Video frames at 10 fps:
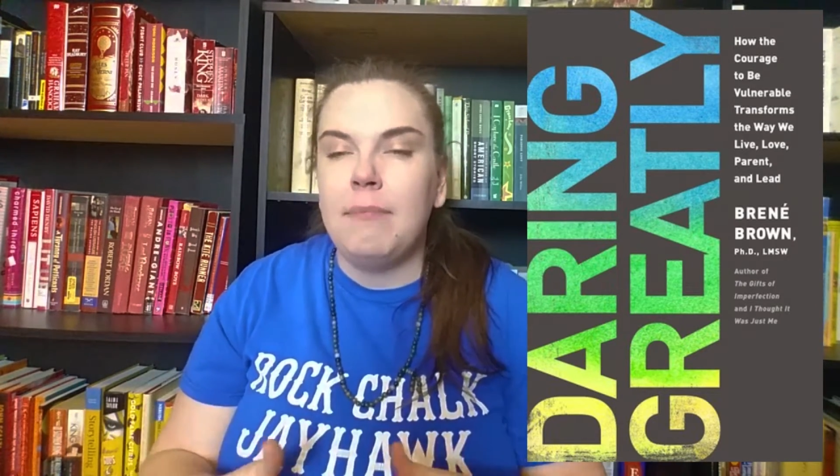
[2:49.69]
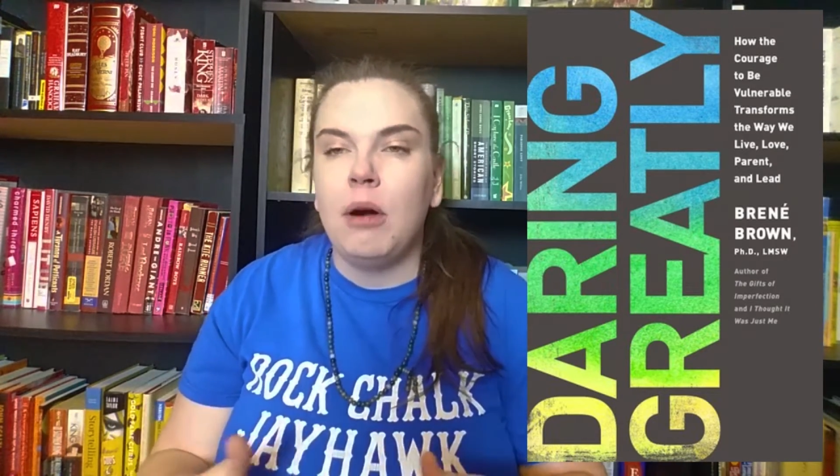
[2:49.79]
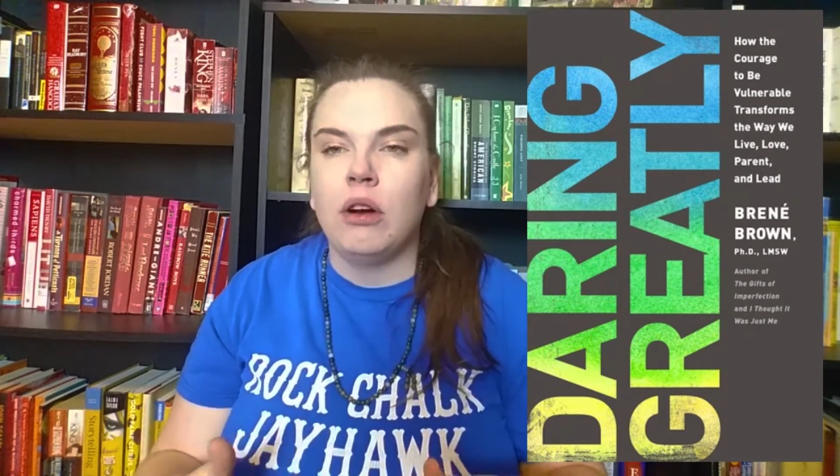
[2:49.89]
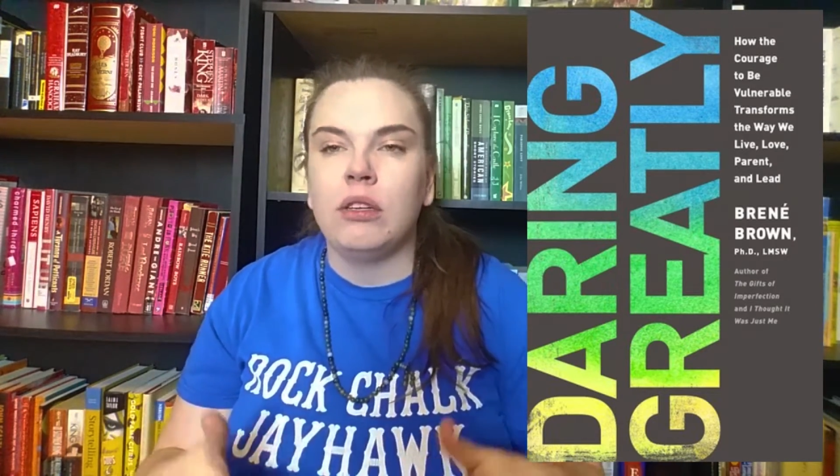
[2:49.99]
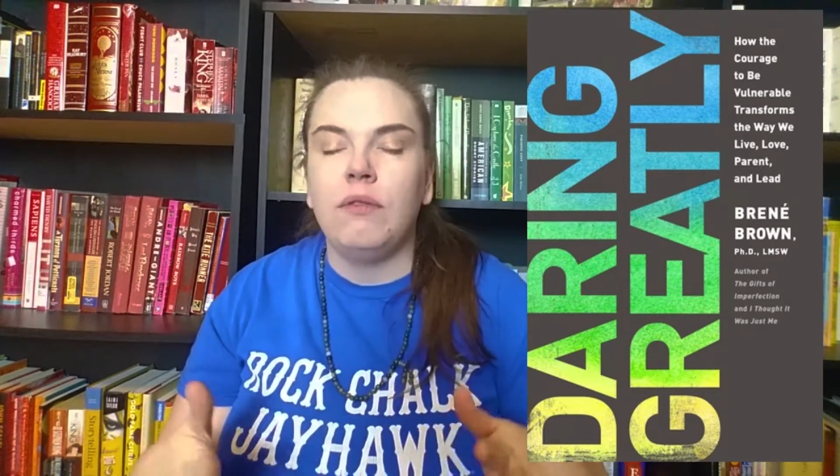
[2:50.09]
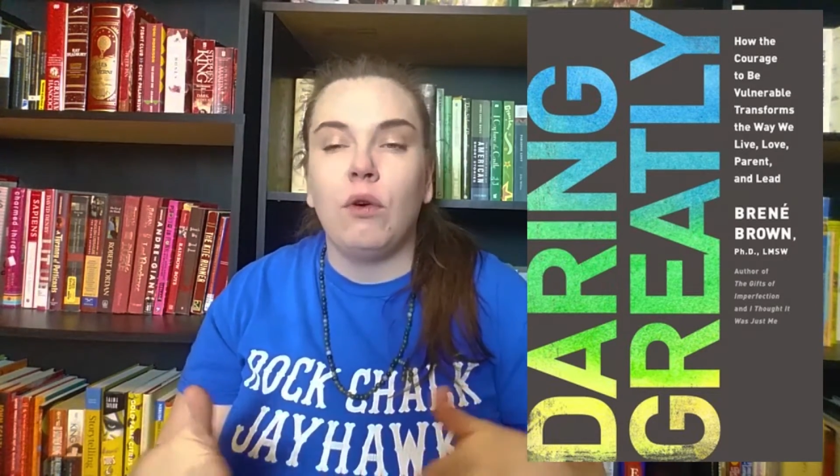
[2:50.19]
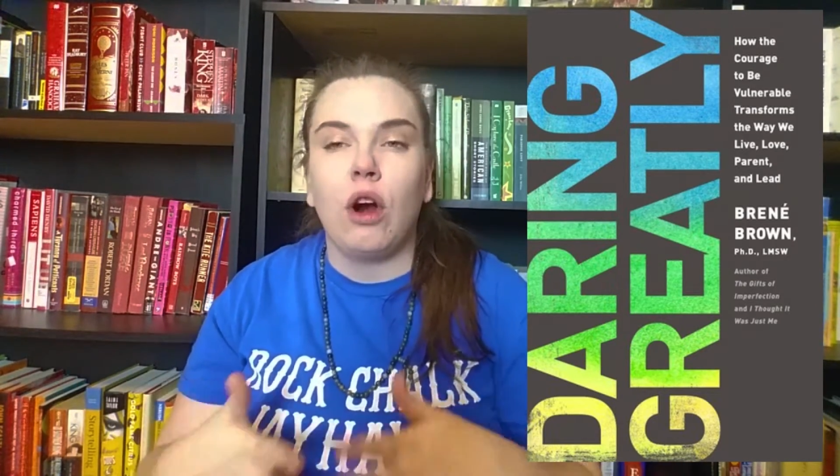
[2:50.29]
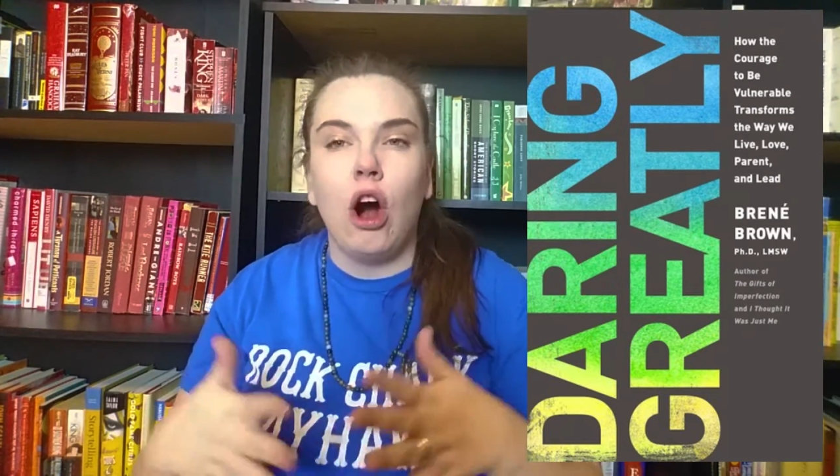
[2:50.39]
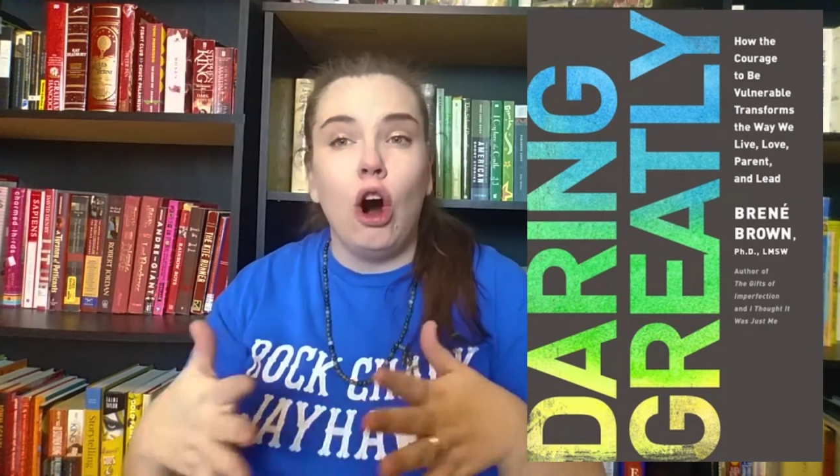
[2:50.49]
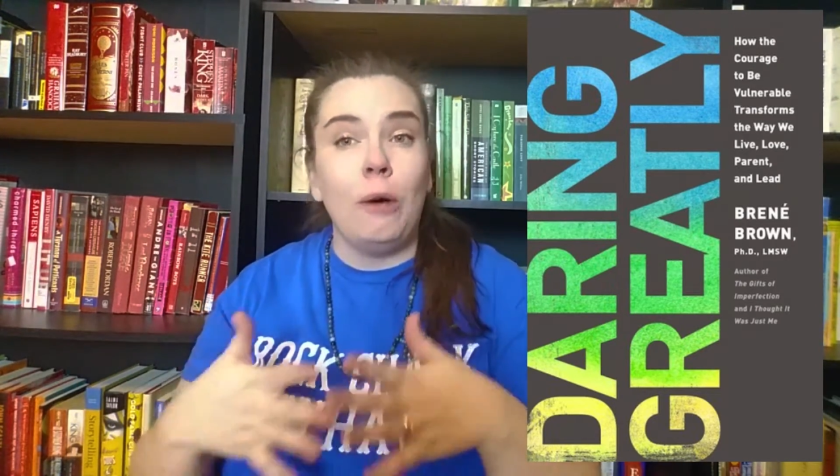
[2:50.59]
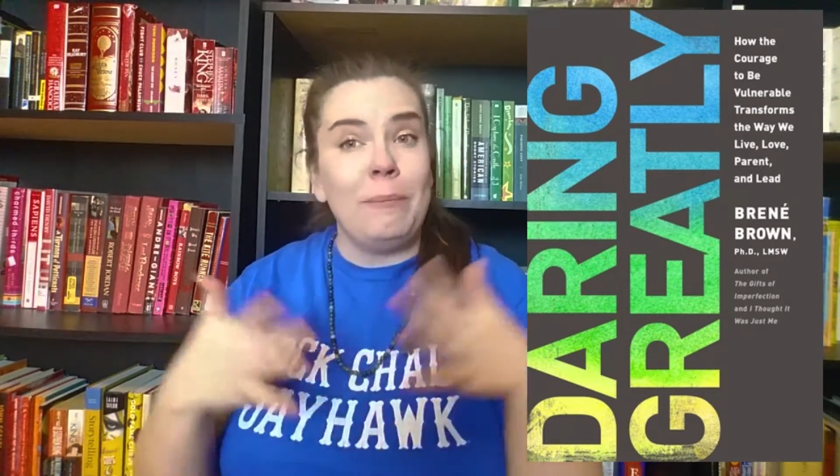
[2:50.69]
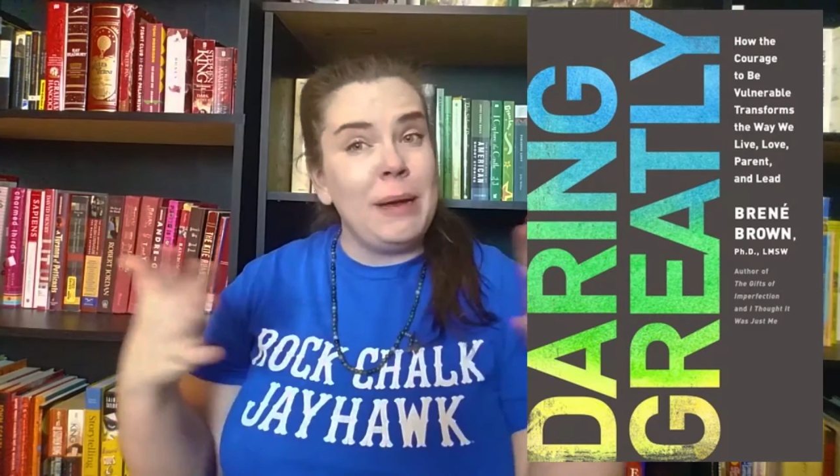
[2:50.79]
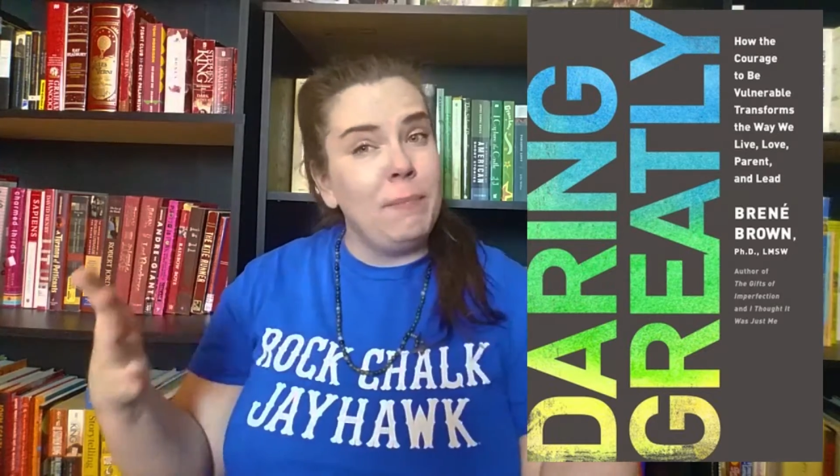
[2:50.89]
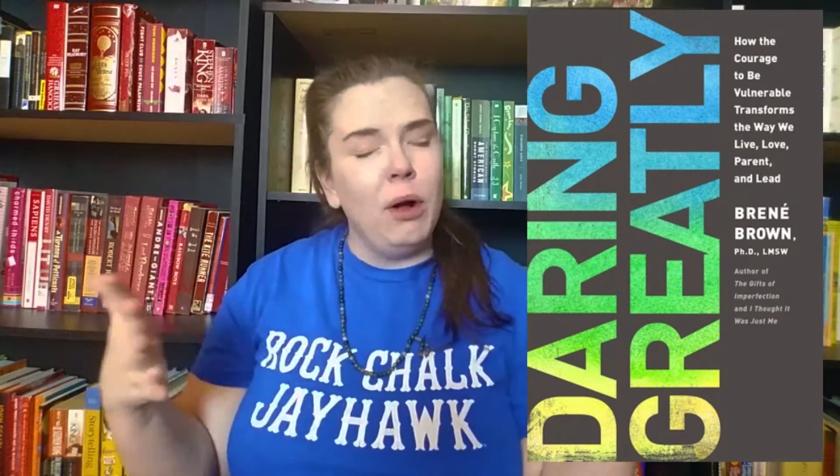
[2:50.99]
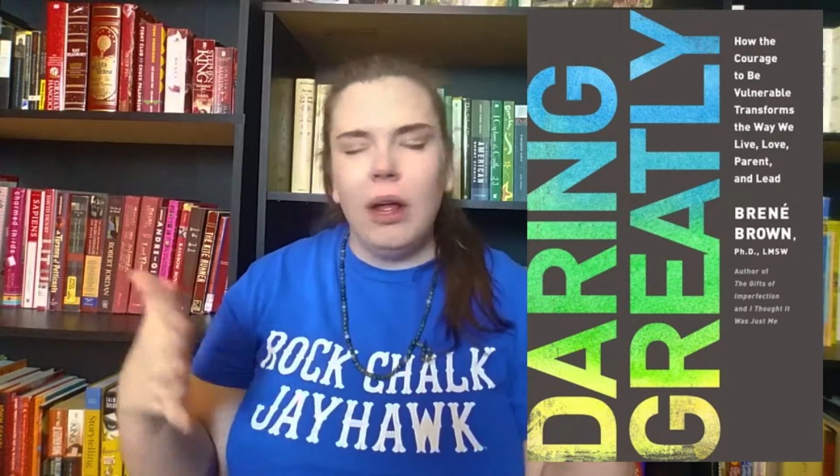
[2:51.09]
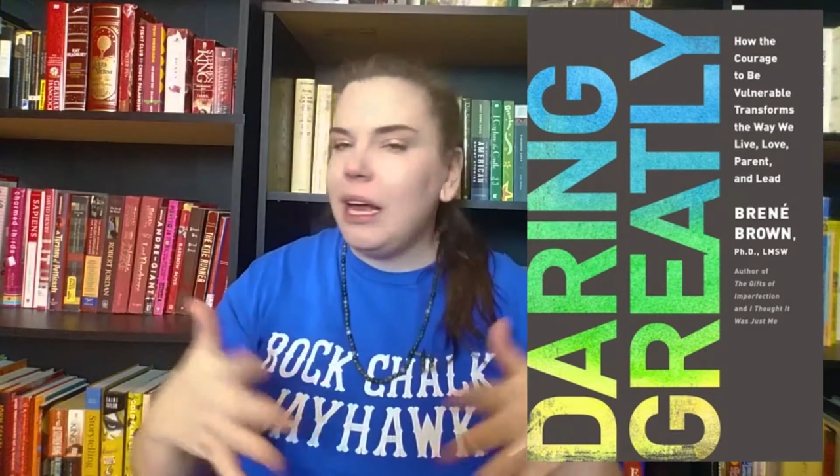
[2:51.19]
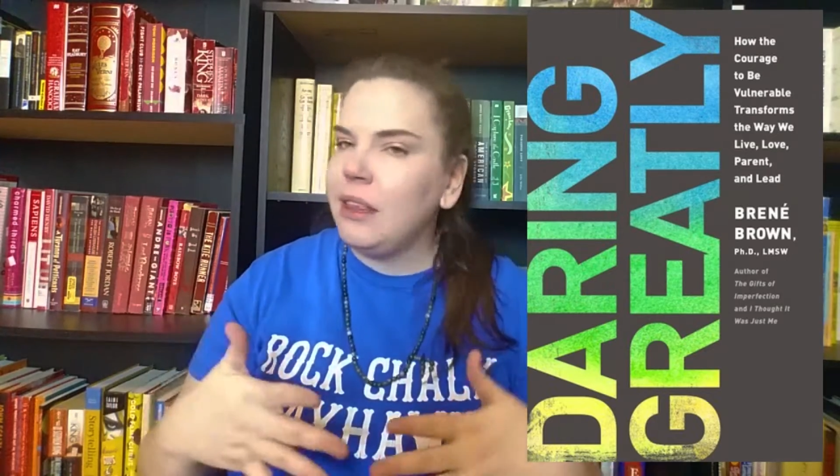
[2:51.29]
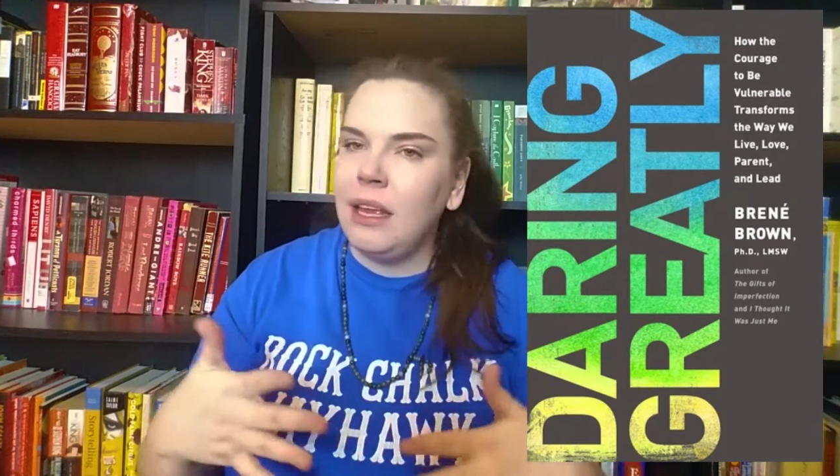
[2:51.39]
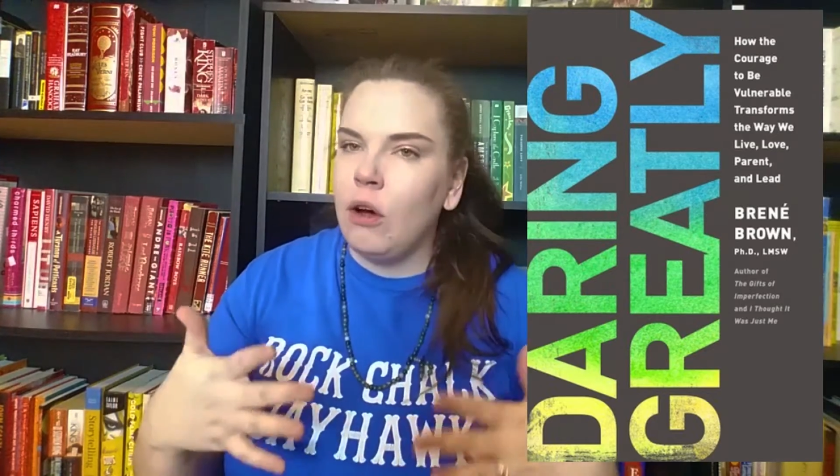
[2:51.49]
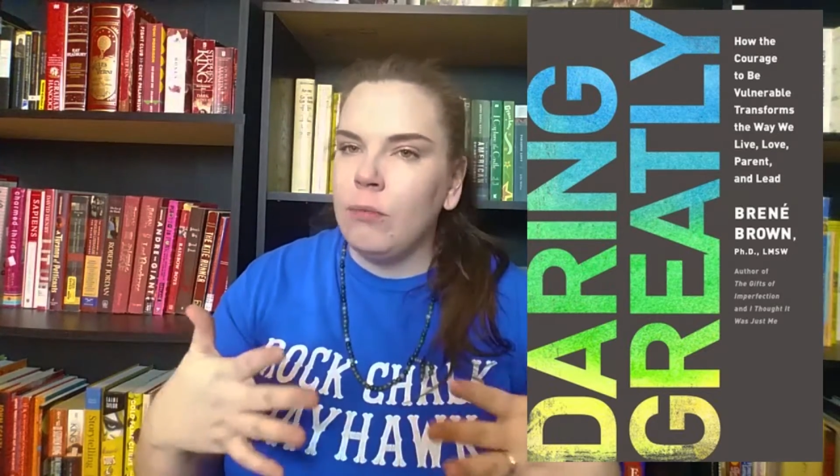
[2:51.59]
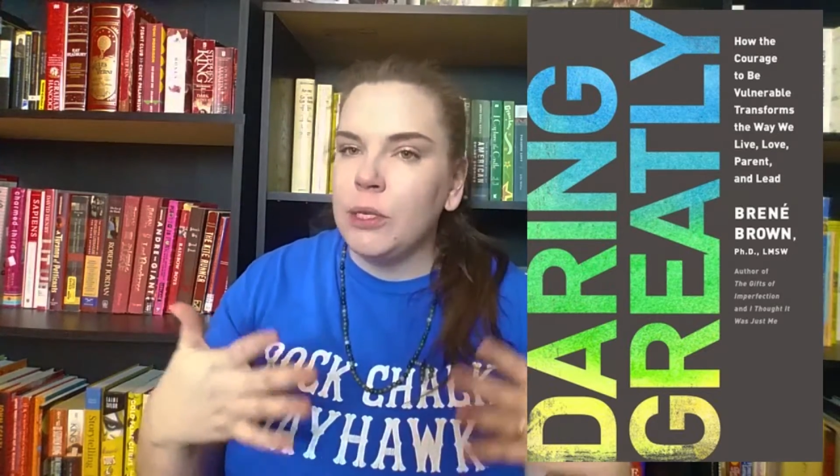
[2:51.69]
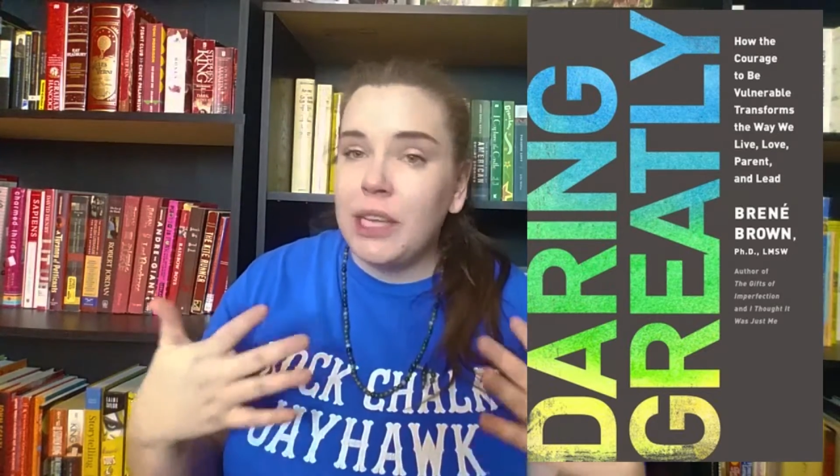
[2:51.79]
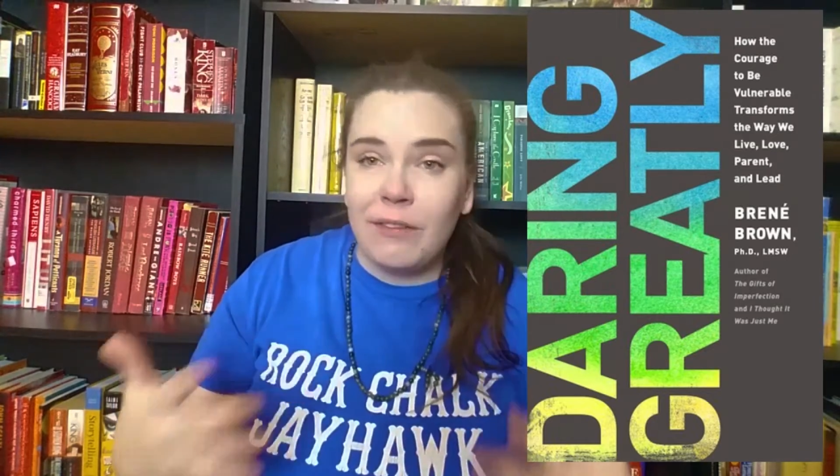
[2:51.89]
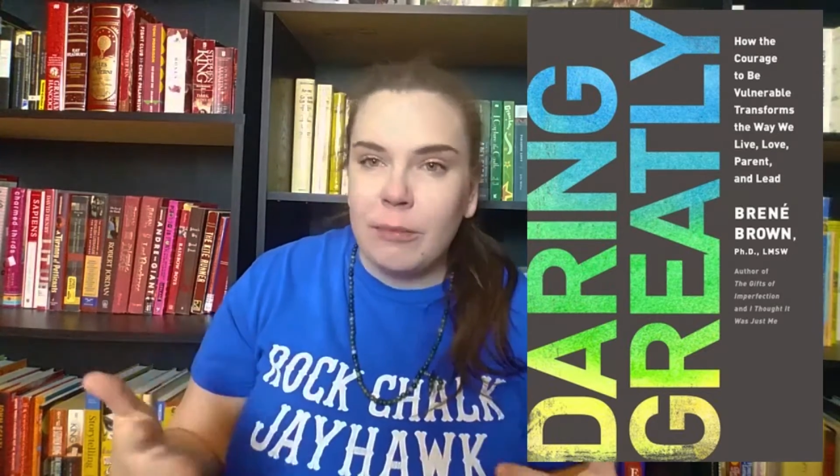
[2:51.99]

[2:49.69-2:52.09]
a part for all people and that almost